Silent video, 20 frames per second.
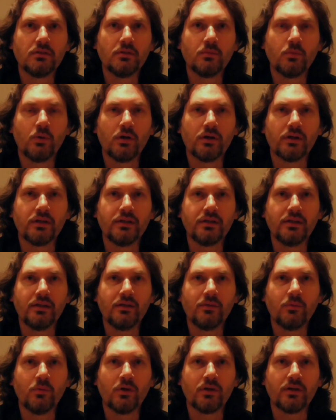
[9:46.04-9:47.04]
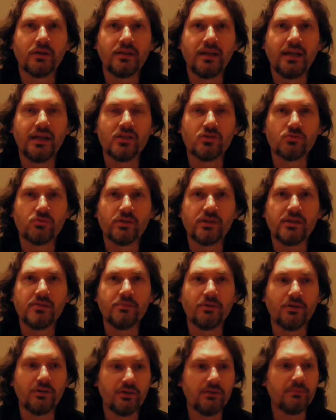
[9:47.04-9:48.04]
the Walking the Walking Dead is really
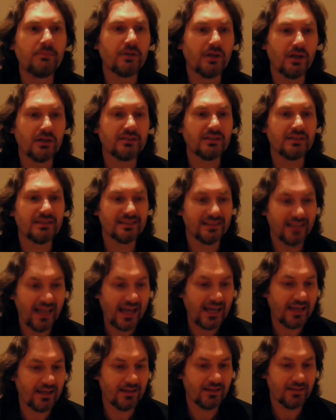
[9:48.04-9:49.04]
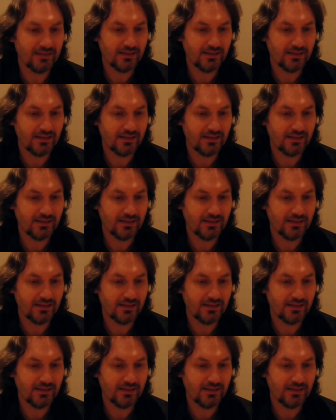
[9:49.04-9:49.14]
good because it's like